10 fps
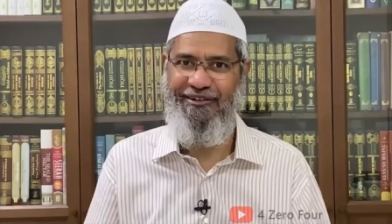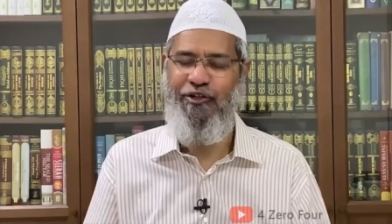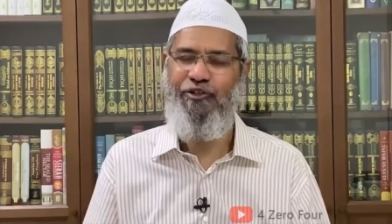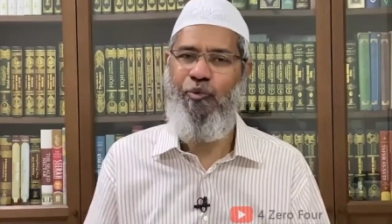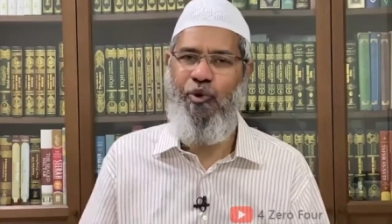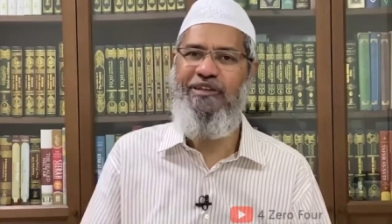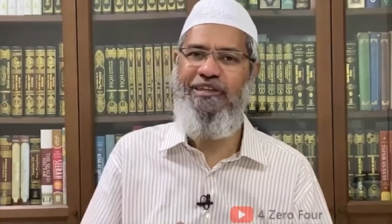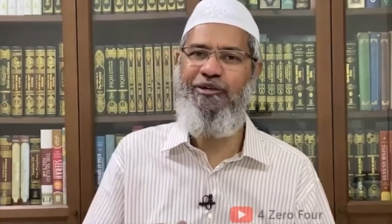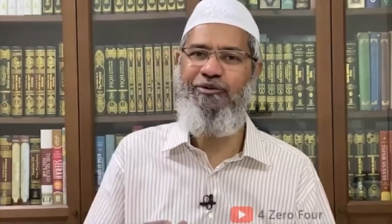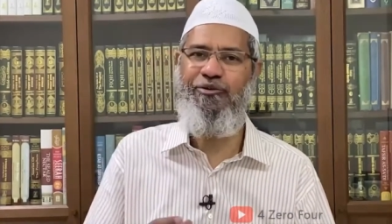So what
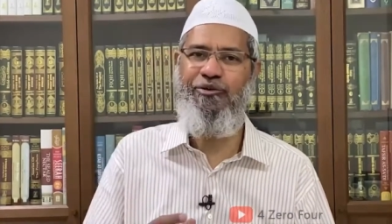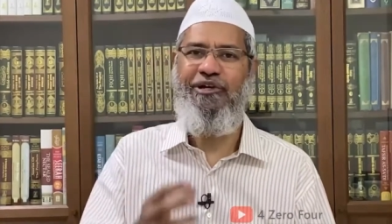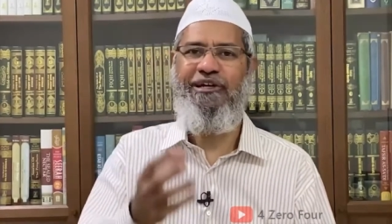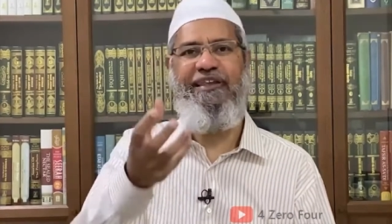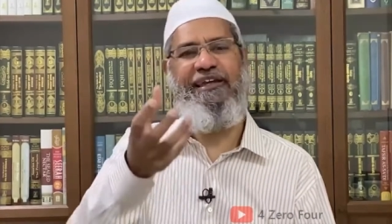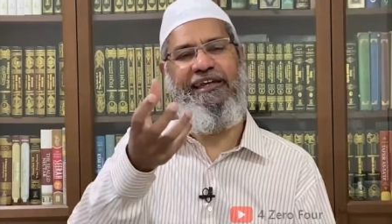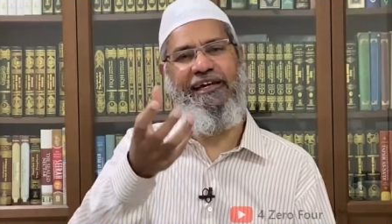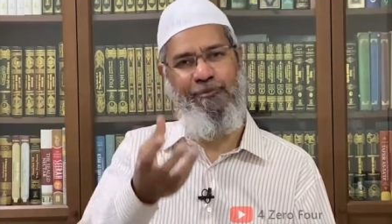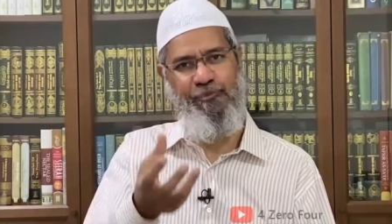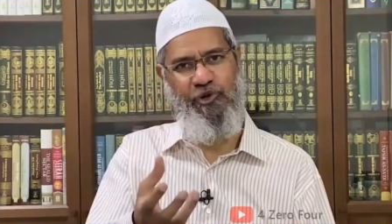they do, they take
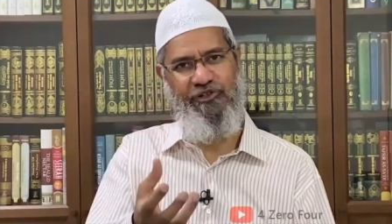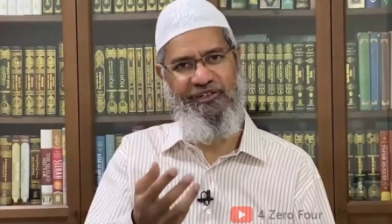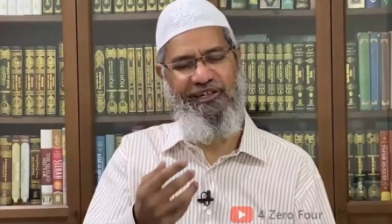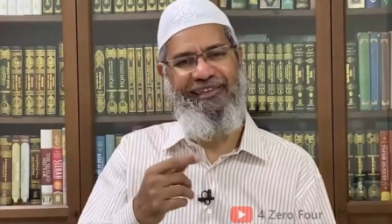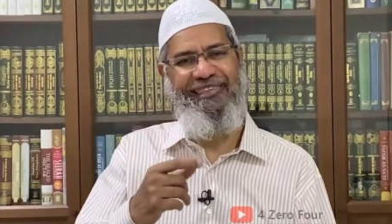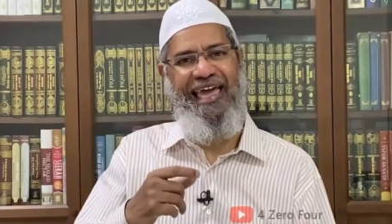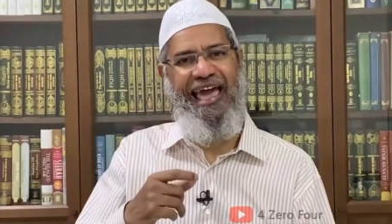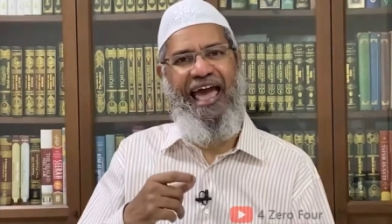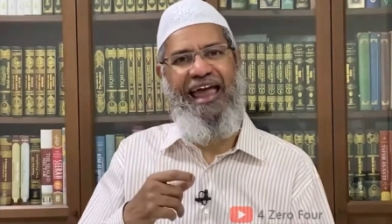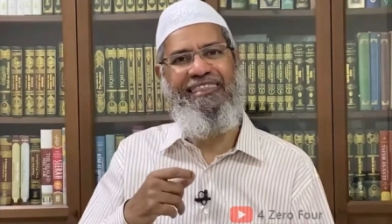a post, they
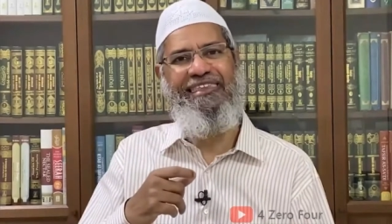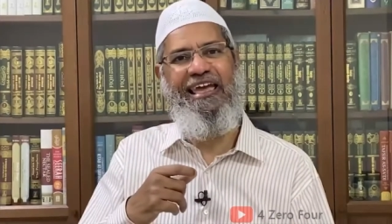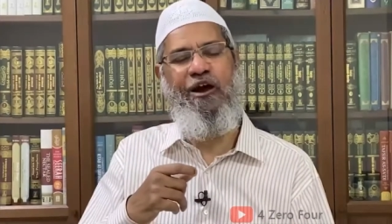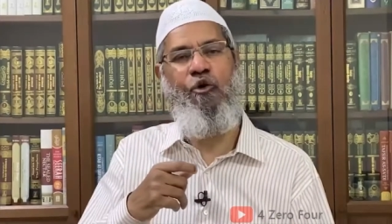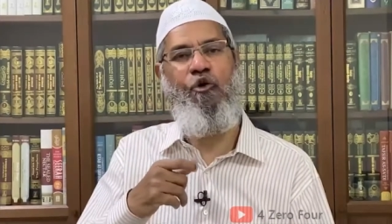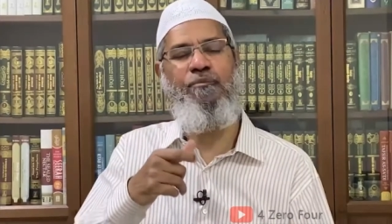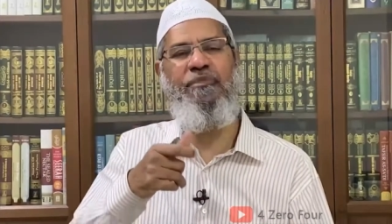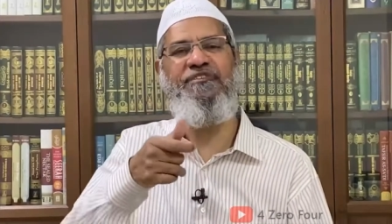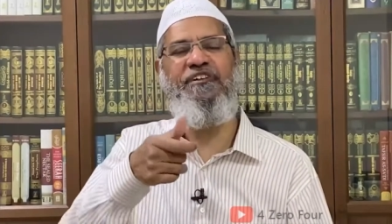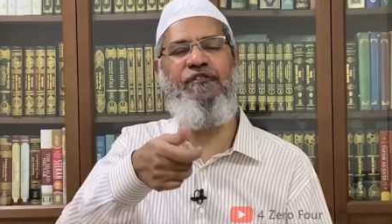add their own
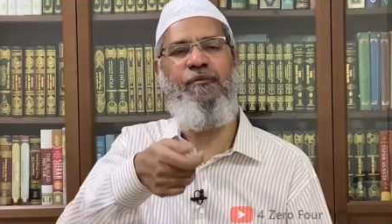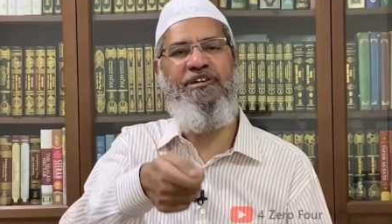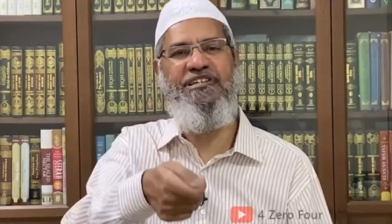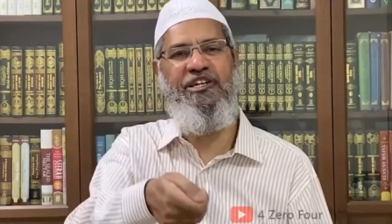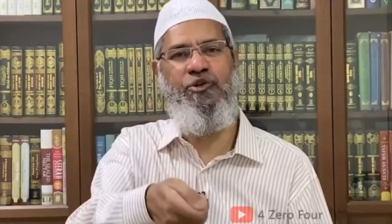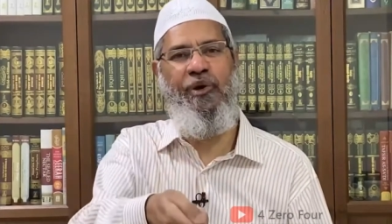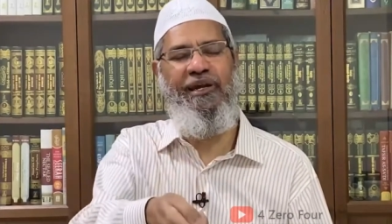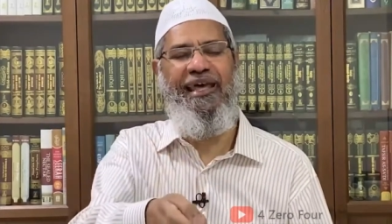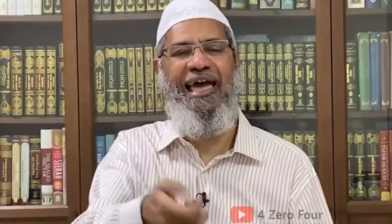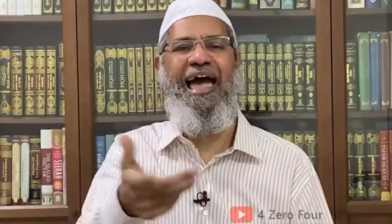misinformation to
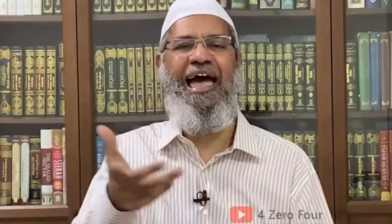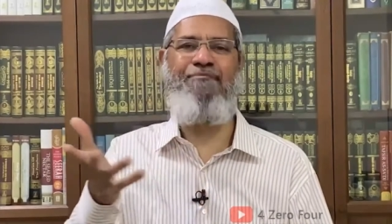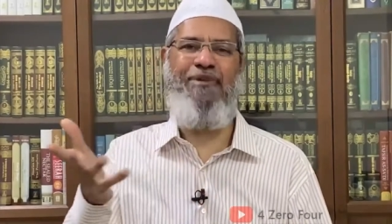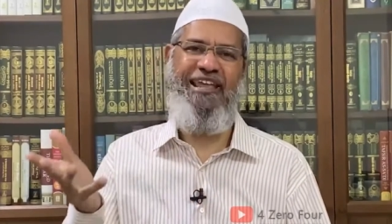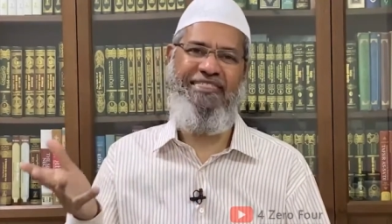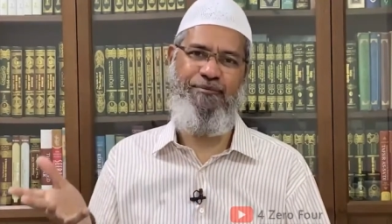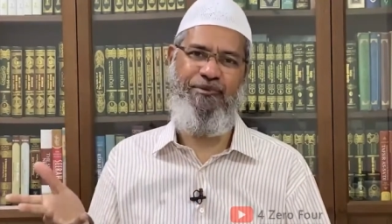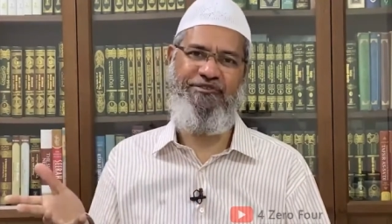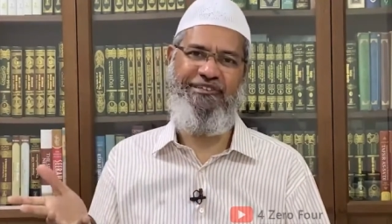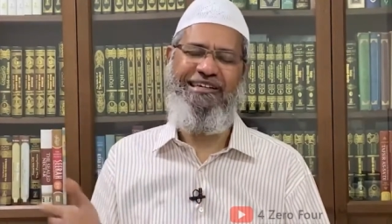it and malign the
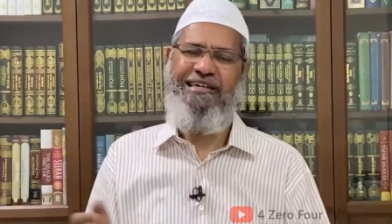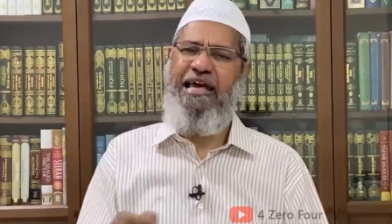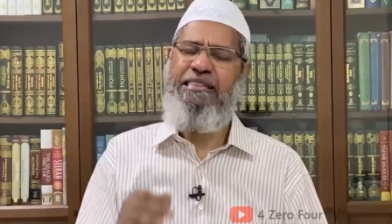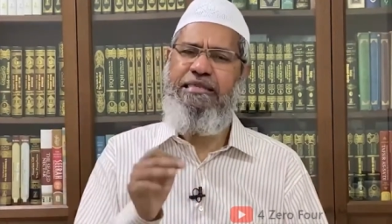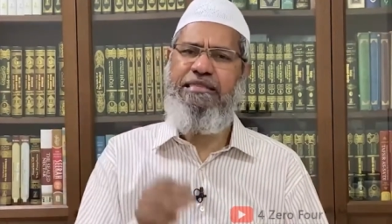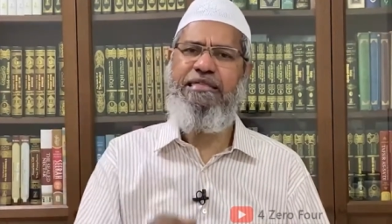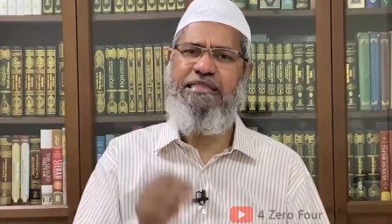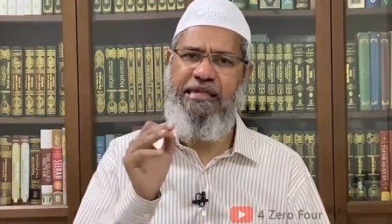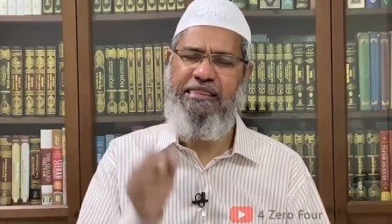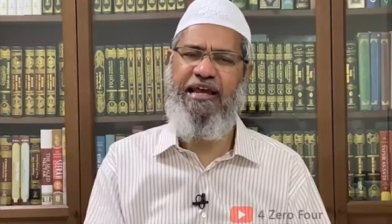person. And this is
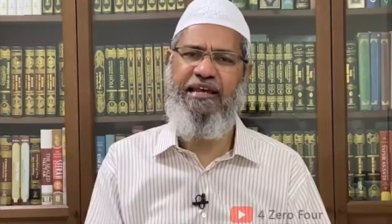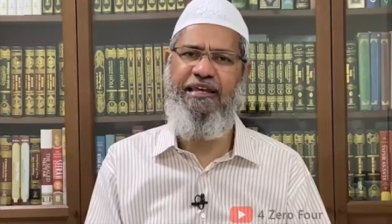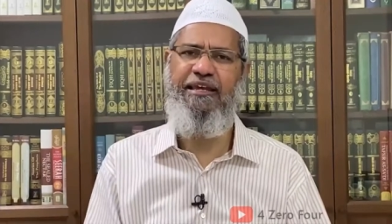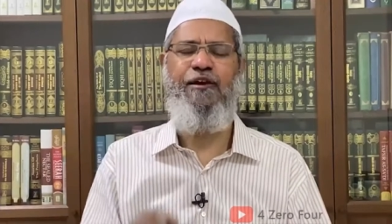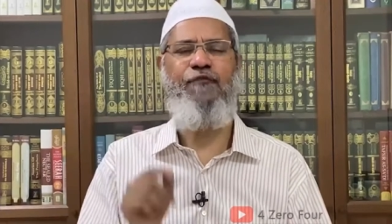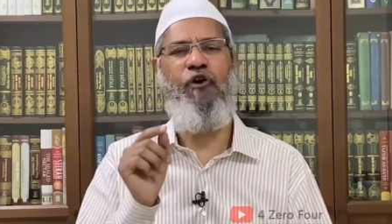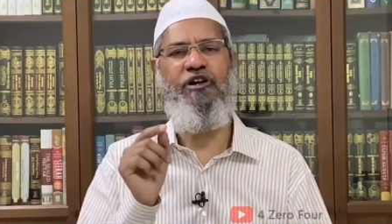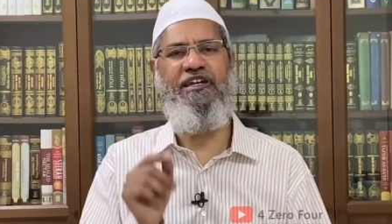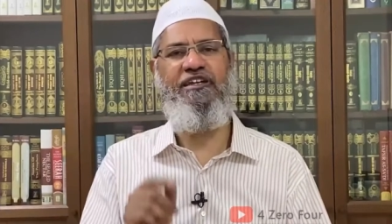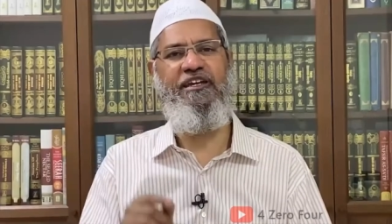exactly what
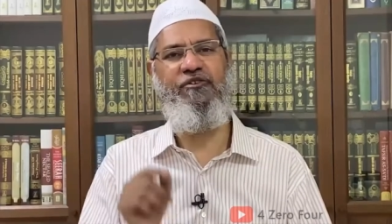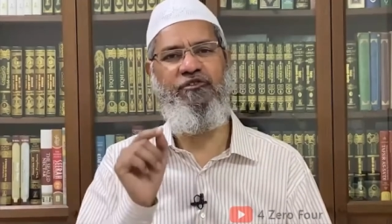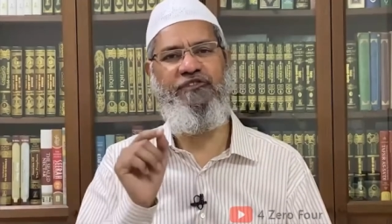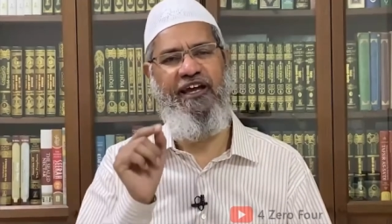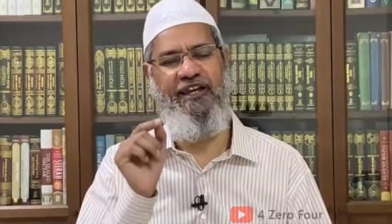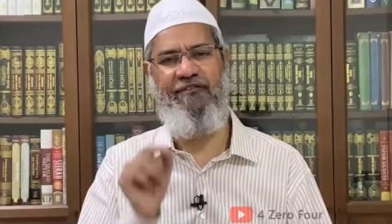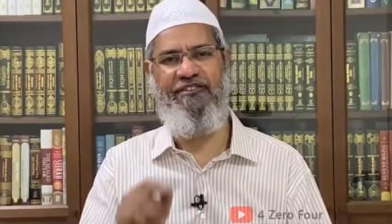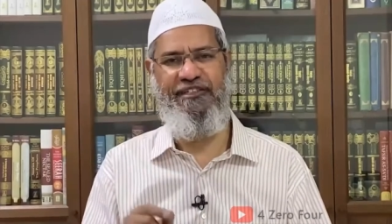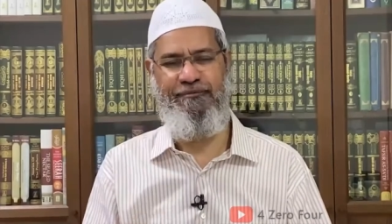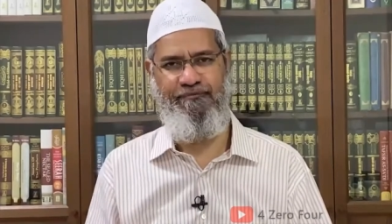they did to Zaira
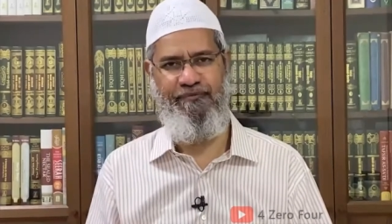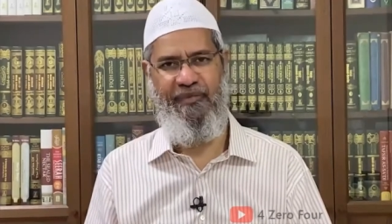Wasim.